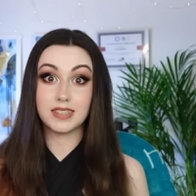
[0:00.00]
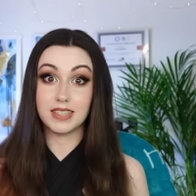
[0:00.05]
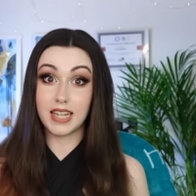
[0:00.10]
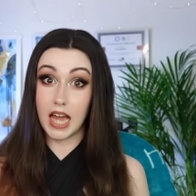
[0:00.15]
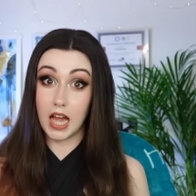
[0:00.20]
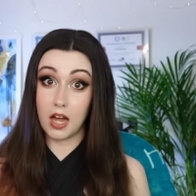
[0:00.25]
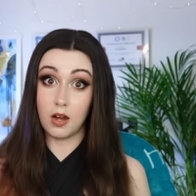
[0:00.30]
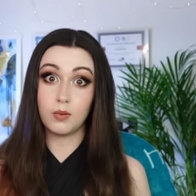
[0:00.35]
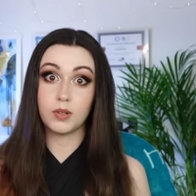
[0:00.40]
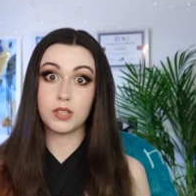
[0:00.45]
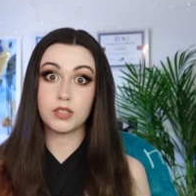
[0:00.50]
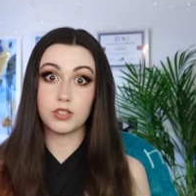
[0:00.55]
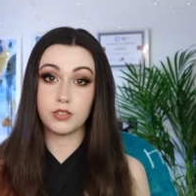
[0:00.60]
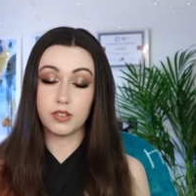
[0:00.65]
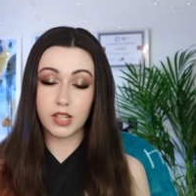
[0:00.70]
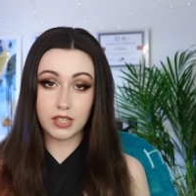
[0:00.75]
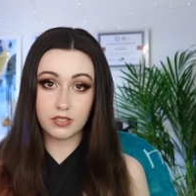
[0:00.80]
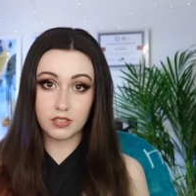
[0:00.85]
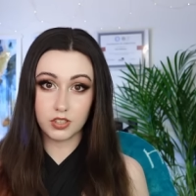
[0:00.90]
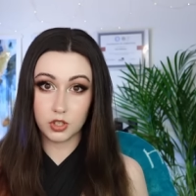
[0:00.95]
Now, in
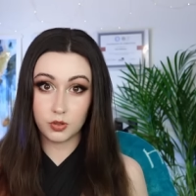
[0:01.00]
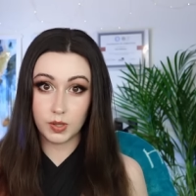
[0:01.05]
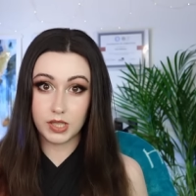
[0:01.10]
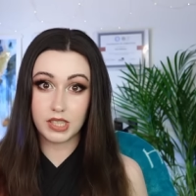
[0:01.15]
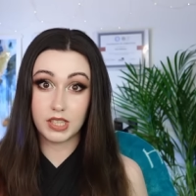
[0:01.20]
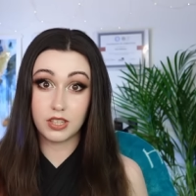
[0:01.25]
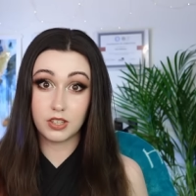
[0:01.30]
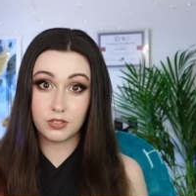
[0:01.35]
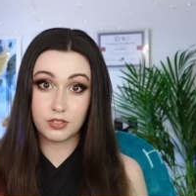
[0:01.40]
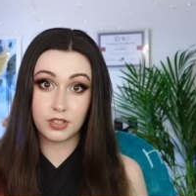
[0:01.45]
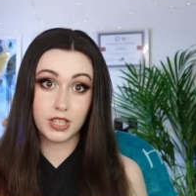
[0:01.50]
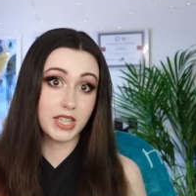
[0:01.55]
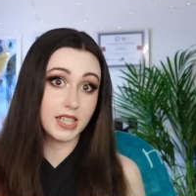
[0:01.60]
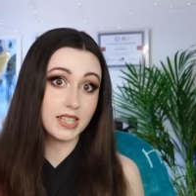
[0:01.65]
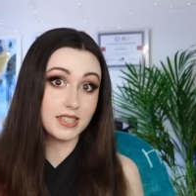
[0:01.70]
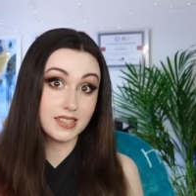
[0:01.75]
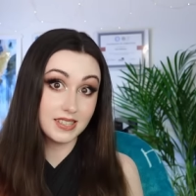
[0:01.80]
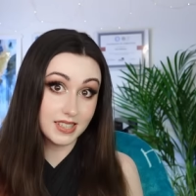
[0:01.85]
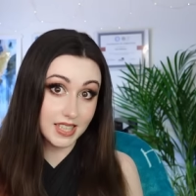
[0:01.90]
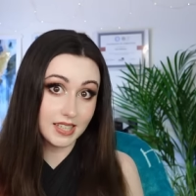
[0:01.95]
2023,
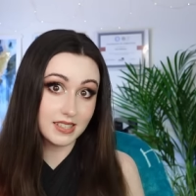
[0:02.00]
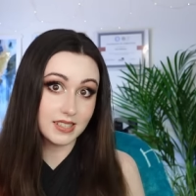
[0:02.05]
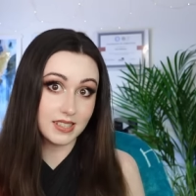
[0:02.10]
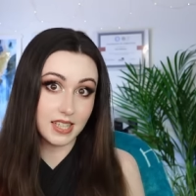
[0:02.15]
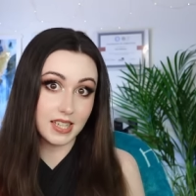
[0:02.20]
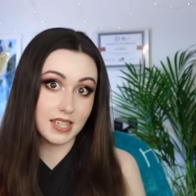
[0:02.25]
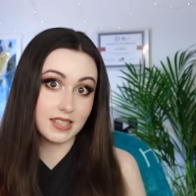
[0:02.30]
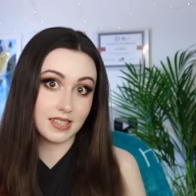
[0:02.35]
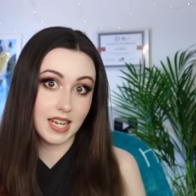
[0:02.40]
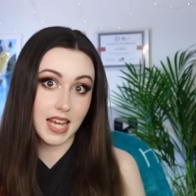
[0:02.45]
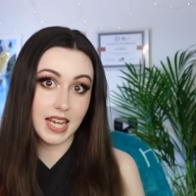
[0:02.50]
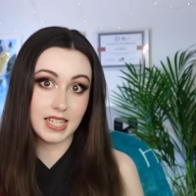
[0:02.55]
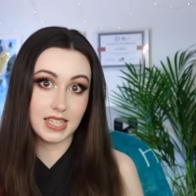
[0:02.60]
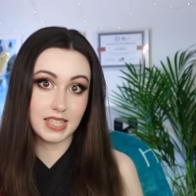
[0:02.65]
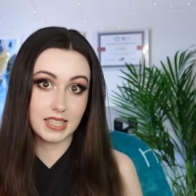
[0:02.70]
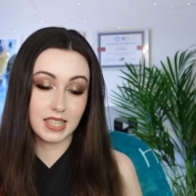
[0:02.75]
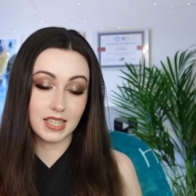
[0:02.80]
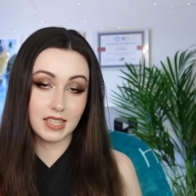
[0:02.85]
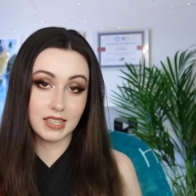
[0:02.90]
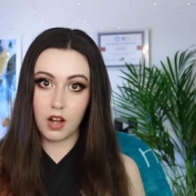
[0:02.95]
6 years
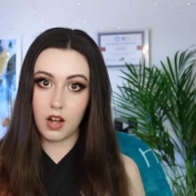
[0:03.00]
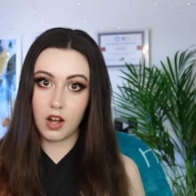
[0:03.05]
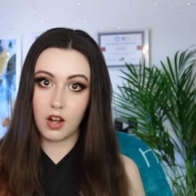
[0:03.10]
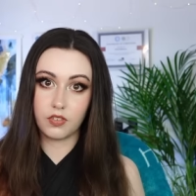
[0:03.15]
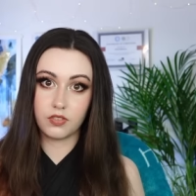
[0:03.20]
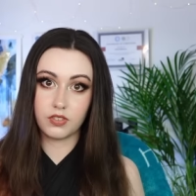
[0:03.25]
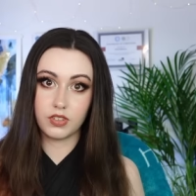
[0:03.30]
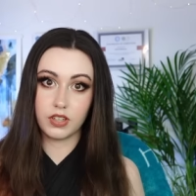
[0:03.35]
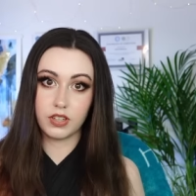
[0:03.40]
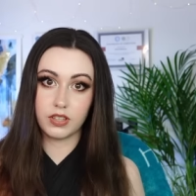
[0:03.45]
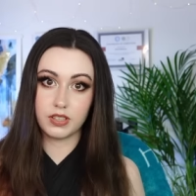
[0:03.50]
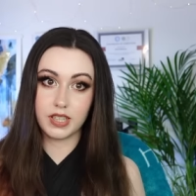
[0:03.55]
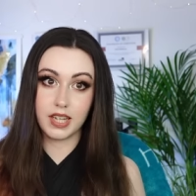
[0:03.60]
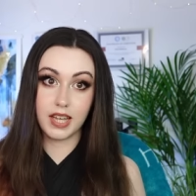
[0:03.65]
later, after